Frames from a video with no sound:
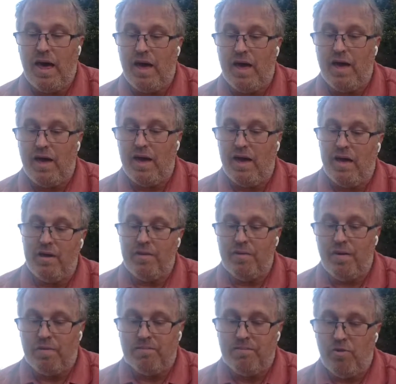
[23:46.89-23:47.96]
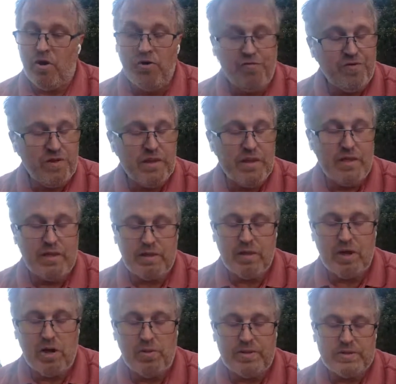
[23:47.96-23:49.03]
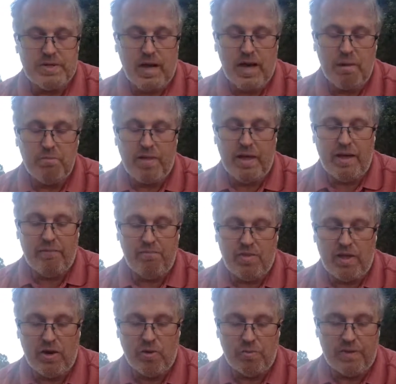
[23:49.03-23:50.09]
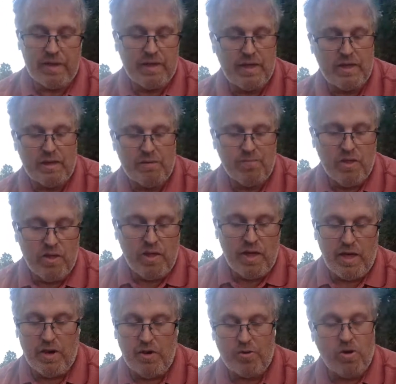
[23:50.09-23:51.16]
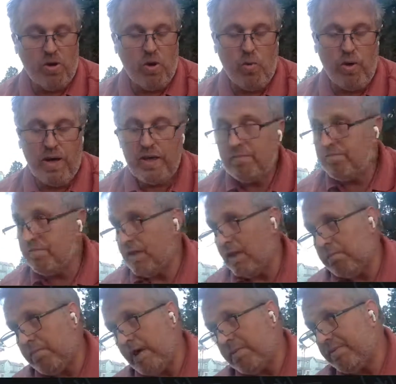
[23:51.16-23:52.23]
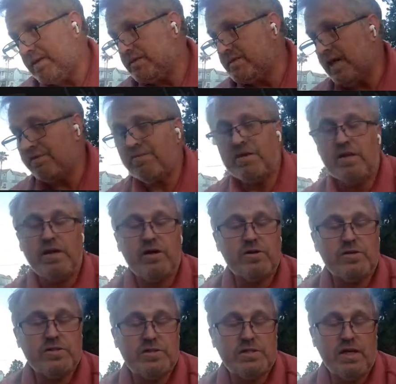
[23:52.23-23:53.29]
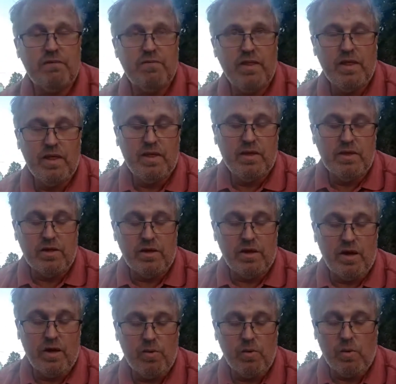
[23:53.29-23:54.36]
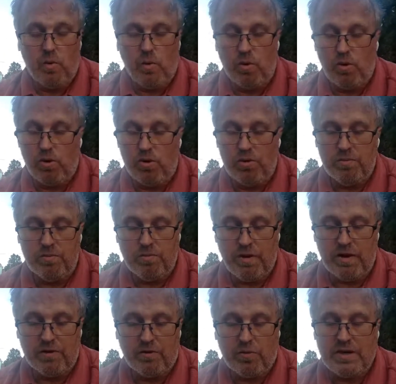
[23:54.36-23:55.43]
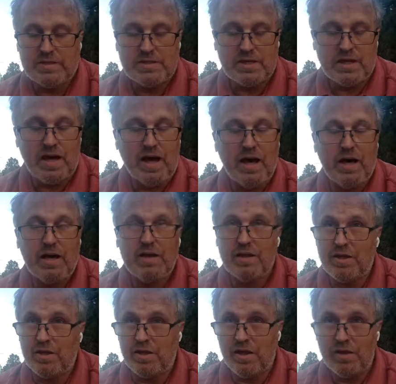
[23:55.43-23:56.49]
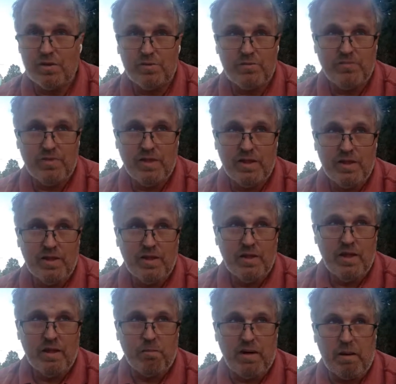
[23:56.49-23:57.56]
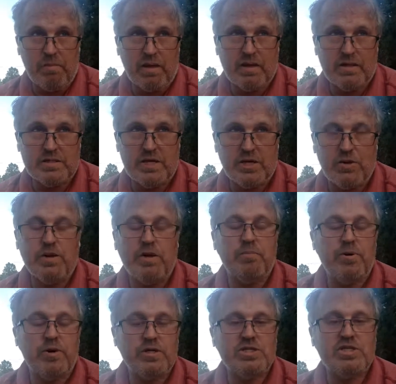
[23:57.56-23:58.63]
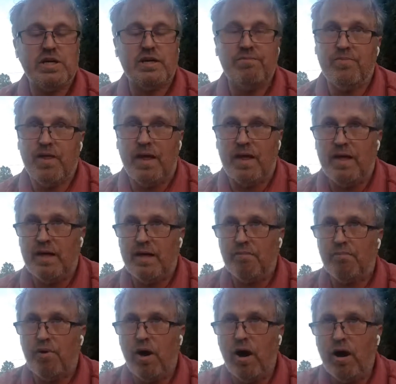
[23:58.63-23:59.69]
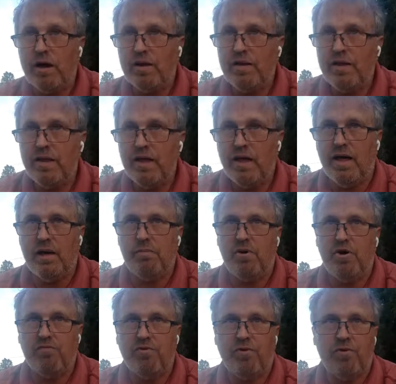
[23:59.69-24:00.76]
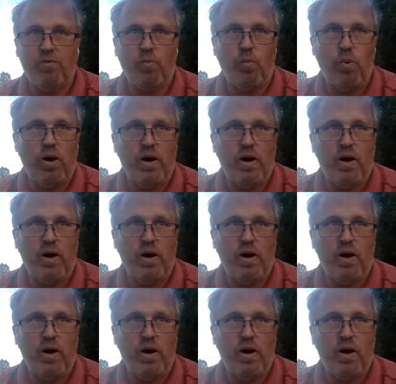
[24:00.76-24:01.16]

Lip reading: and hopefully, in time that it'll go away. It may be 7 years, or by the grace of God, by me continuing to push and prod over